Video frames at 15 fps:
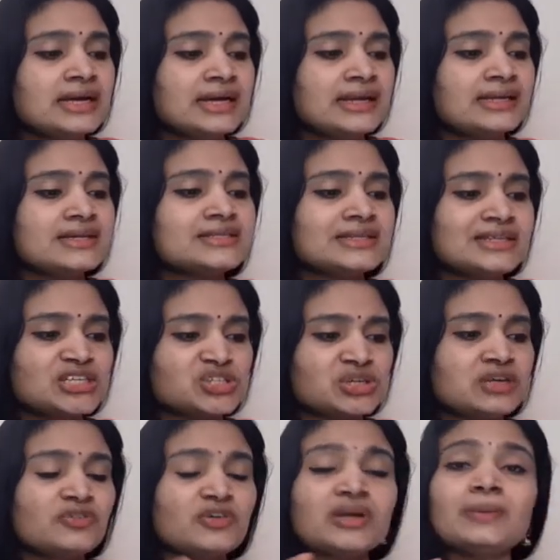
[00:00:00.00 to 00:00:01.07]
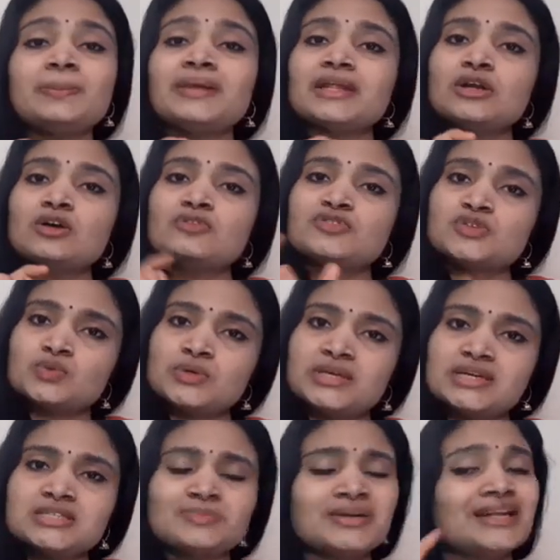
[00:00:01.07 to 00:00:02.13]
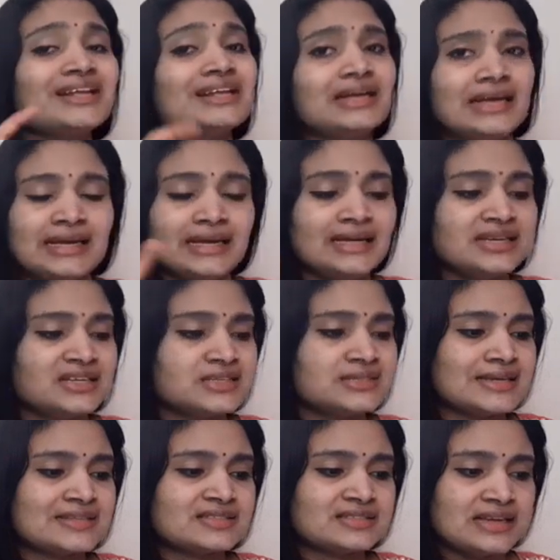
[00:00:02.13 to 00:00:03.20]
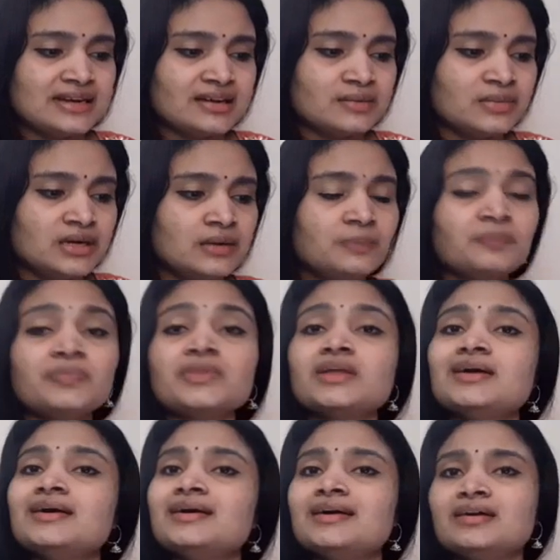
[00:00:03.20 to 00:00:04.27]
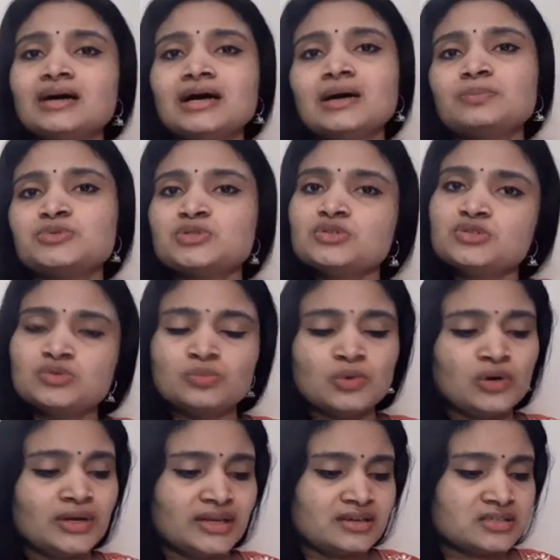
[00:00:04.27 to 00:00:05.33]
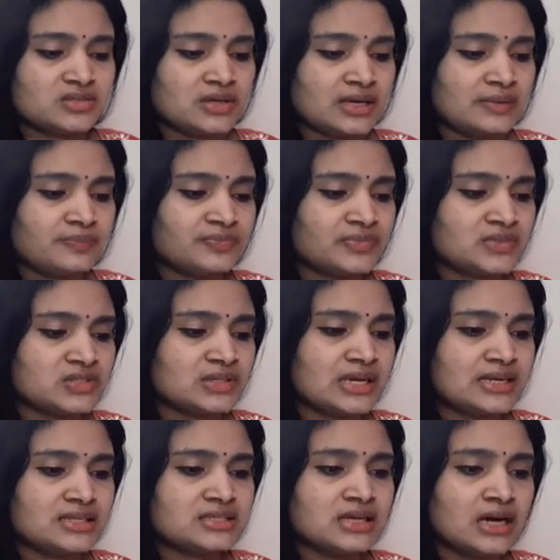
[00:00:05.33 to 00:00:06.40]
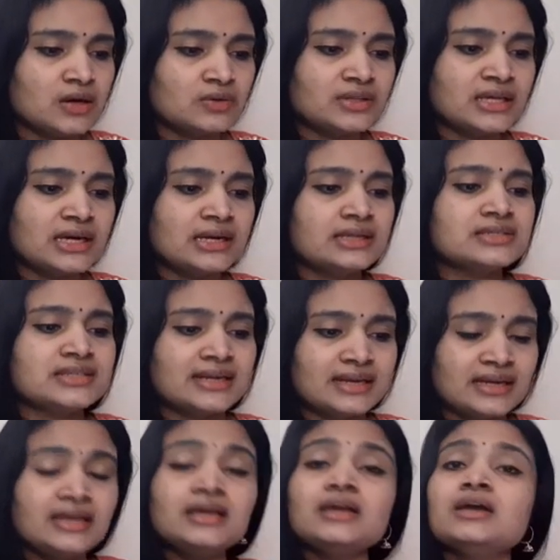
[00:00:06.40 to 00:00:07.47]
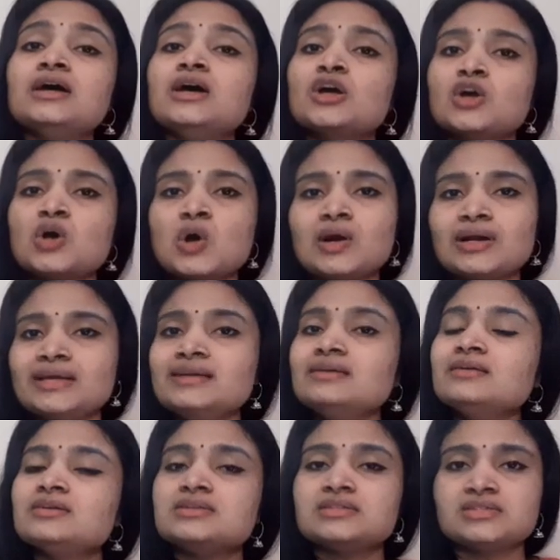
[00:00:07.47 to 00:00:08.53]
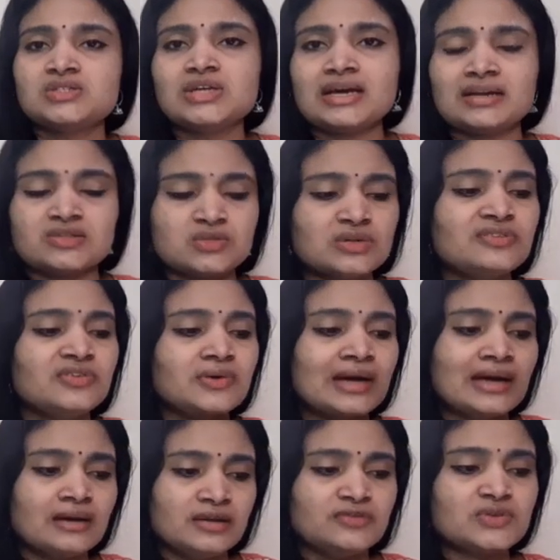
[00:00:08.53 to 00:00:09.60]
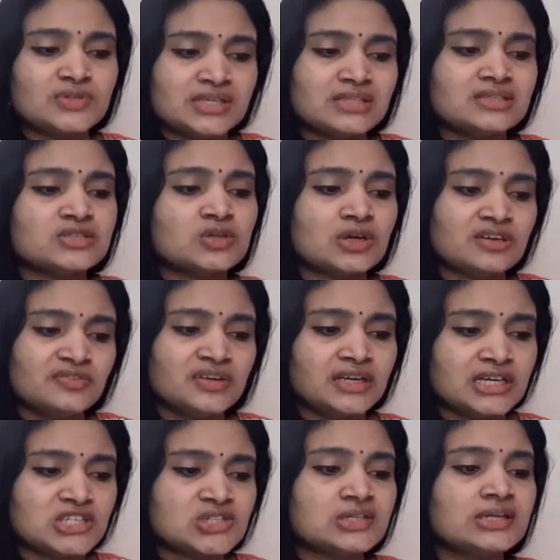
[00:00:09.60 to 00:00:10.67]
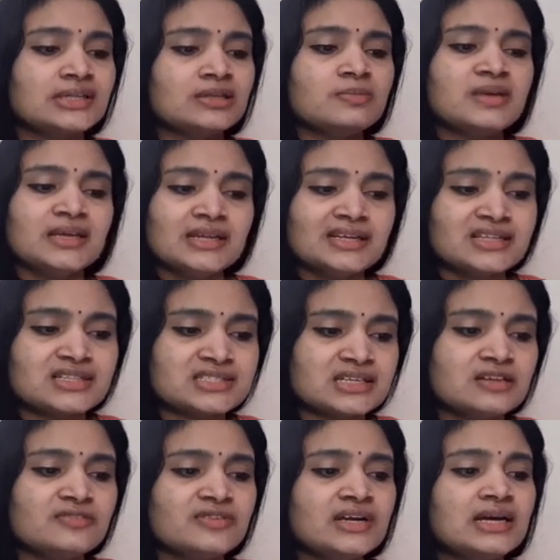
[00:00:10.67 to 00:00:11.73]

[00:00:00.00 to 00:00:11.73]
it is initially for a period of 2 years, but again it is extendable up to 2 more years. Okay, so that is how they are generally calling JR. So if you see this notification in the beginning itself,